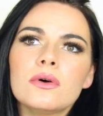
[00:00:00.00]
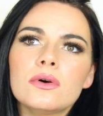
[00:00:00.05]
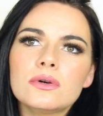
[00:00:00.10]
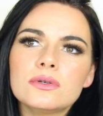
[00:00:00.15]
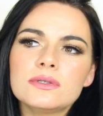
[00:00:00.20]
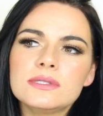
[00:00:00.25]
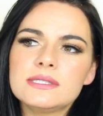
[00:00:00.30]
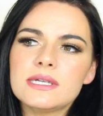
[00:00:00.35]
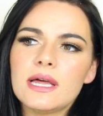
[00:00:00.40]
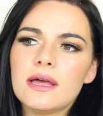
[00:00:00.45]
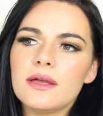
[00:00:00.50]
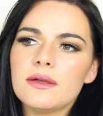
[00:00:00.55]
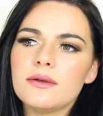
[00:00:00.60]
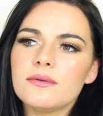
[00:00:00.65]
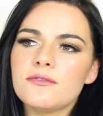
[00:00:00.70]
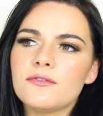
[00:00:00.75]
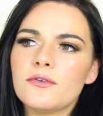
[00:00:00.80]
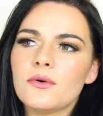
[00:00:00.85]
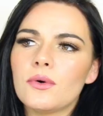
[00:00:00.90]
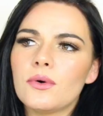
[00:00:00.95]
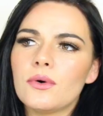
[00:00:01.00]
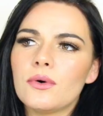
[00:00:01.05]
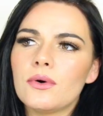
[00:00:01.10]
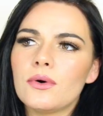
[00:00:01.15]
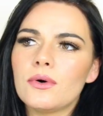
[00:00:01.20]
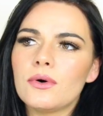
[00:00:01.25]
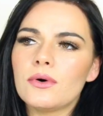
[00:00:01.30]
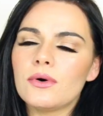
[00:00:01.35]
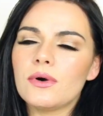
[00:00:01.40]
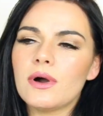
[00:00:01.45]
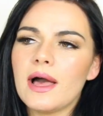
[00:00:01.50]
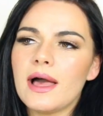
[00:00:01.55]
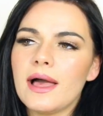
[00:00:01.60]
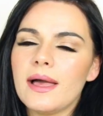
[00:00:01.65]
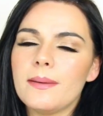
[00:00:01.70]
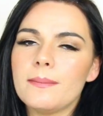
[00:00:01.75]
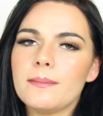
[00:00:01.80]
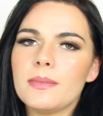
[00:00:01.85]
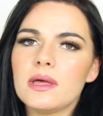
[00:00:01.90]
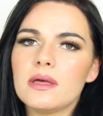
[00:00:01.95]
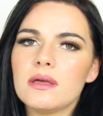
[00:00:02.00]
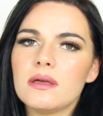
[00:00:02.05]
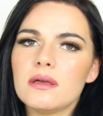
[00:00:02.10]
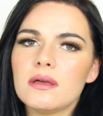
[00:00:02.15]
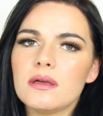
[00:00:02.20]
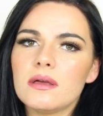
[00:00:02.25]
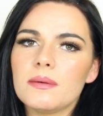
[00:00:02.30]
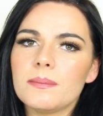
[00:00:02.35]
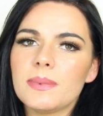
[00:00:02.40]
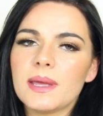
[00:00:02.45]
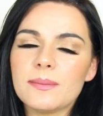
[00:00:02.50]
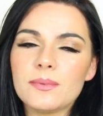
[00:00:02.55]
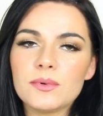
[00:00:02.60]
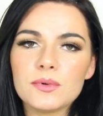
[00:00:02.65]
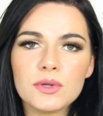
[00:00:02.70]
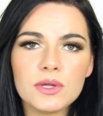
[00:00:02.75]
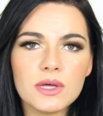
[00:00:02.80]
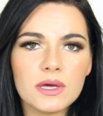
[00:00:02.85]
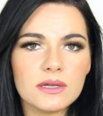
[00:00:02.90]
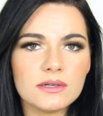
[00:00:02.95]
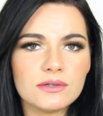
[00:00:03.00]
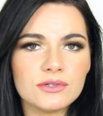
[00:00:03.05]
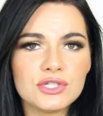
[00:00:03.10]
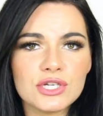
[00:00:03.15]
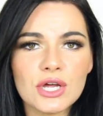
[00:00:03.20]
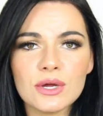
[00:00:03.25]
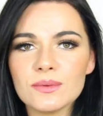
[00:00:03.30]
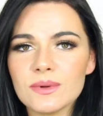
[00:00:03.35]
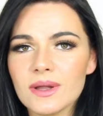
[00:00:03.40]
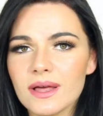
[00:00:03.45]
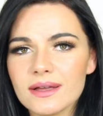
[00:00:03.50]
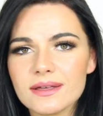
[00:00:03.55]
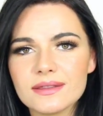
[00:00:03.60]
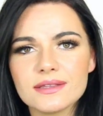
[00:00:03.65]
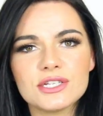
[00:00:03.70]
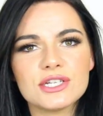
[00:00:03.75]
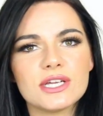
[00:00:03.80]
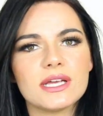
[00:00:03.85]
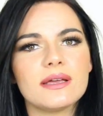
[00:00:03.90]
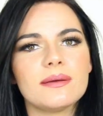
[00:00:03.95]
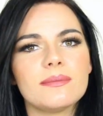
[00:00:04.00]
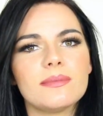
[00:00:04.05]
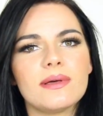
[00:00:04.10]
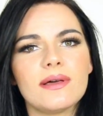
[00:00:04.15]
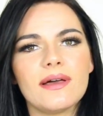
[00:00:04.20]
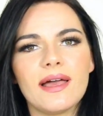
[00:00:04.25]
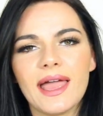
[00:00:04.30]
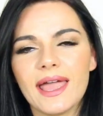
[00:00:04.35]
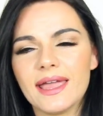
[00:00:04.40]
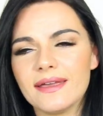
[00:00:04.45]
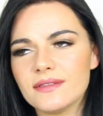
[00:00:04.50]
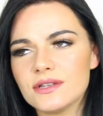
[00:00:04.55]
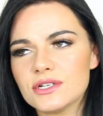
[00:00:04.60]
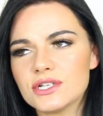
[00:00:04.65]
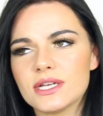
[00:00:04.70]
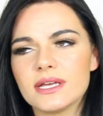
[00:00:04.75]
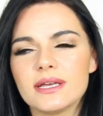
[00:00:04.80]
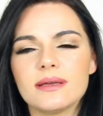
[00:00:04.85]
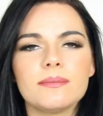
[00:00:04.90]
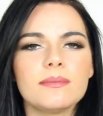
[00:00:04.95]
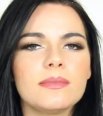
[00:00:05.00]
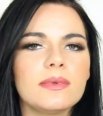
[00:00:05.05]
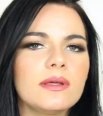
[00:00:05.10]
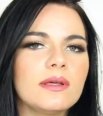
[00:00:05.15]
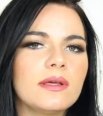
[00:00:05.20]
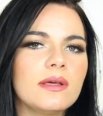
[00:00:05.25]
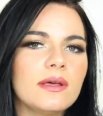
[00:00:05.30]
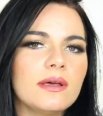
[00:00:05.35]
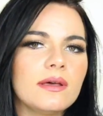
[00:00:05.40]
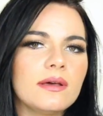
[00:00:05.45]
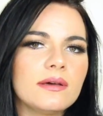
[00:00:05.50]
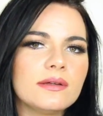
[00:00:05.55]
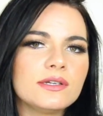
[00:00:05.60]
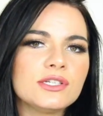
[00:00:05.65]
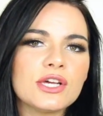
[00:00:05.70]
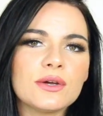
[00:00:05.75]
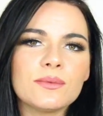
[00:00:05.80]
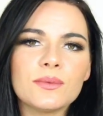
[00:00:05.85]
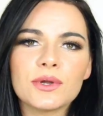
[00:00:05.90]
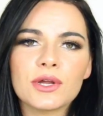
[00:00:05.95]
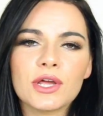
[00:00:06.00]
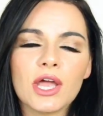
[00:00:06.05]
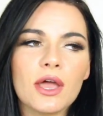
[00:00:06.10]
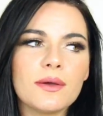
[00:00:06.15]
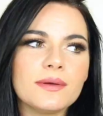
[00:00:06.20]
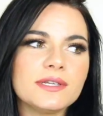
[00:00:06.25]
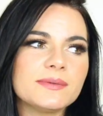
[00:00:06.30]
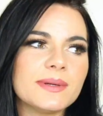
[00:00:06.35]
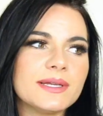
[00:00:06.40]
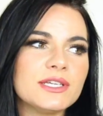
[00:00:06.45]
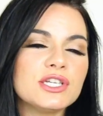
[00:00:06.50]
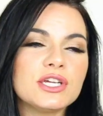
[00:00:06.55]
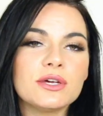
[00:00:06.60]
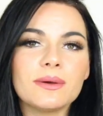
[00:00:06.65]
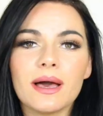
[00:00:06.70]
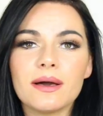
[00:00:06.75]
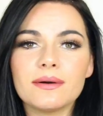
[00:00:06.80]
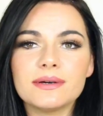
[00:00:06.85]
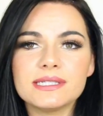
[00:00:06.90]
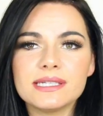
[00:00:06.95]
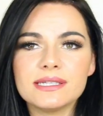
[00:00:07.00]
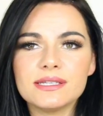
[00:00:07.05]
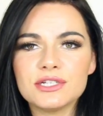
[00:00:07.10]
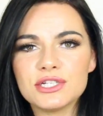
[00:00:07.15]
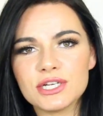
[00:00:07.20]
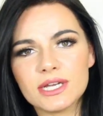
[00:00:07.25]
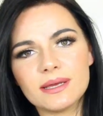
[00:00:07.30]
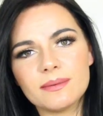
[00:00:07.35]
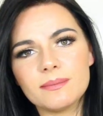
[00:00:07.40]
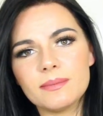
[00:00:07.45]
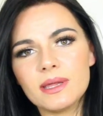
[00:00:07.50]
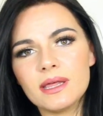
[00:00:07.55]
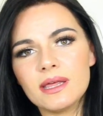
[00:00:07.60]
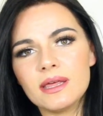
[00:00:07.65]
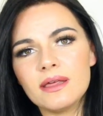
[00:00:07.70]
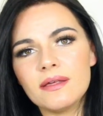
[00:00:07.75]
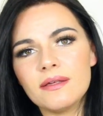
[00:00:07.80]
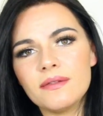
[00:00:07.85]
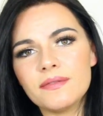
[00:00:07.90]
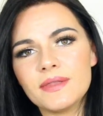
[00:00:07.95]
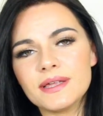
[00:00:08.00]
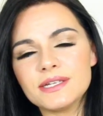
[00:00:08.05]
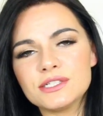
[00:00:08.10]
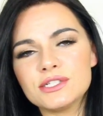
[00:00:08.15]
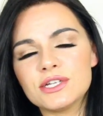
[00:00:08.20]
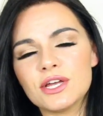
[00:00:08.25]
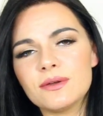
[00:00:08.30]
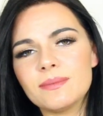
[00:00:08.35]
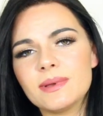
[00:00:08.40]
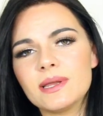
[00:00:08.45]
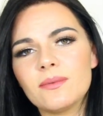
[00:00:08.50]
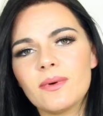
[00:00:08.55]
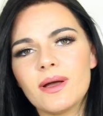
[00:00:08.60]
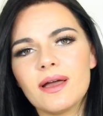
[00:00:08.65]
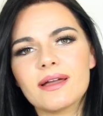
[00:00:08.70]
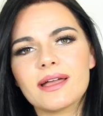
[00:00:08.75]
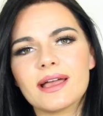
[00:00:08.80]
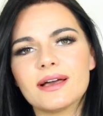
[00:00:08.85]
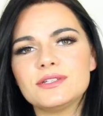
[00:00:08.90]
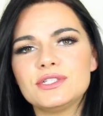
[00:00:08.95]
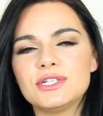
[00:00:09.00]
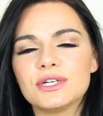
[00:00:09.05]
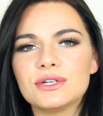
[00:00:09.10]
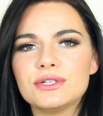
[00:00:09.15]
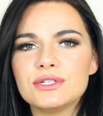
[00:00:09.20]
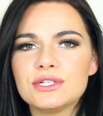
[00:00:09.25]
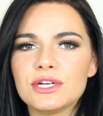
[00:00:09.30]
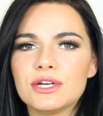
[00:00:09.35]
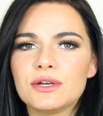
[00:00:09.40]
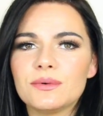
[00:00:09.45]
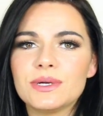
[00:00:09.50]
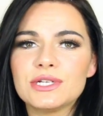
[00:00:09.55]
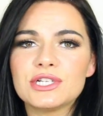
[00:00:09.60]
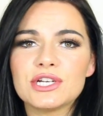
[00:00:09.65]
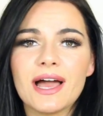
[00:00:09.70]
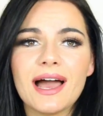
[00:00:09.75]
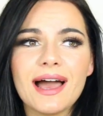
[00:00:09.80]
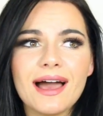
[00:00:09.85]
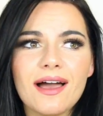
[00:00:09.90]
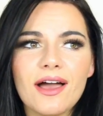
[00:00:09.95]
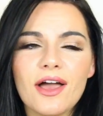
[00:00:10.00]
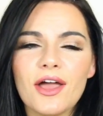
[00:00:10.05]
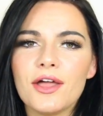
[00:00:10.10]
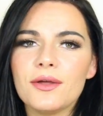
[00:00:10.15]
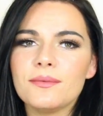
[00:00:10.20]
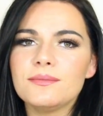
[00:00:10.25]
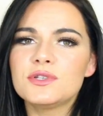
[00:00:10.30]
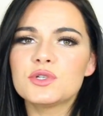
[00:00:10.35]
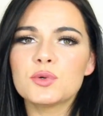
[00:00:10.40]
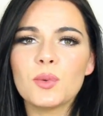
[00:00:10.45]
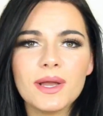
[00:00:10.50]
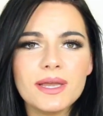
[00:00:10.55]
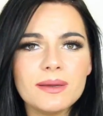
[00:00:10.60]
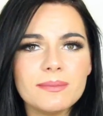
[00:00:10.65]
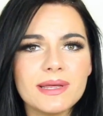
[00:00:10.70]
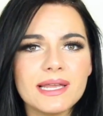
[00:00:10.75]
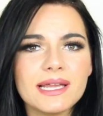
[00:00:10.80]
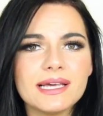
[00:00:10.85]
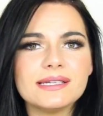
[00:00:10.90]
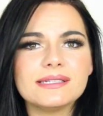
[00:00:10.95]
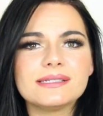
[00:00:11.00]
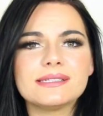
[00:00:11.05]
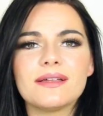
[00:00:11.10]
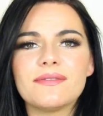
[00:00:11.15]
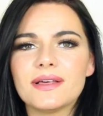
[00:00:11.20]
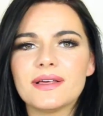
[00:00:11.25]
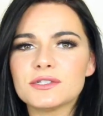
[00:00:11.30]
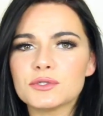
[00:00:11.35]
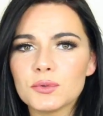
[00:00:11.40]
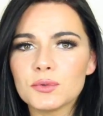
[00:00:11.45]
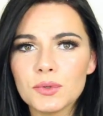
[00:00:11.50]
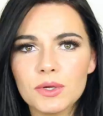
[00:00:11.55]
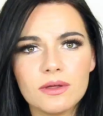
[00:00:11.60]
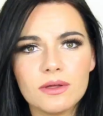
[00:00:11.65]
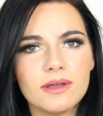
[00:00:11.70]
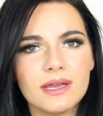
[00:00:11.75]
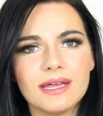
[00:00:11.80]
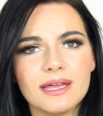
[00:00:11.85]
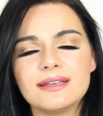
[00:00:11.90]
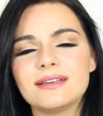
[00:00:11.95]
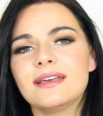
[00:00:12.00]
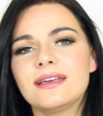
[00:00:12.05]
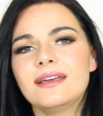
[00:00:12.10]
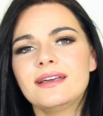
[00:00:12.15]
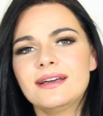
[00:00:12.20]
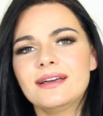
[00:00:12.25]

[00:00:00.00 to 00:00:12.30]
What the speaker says: Also, for people that don't like the gym, hate the gym, don't want to go and spend 2 hours in the gym, there's so many workouts you can do which are at home, 20 minutes, and that's all you need.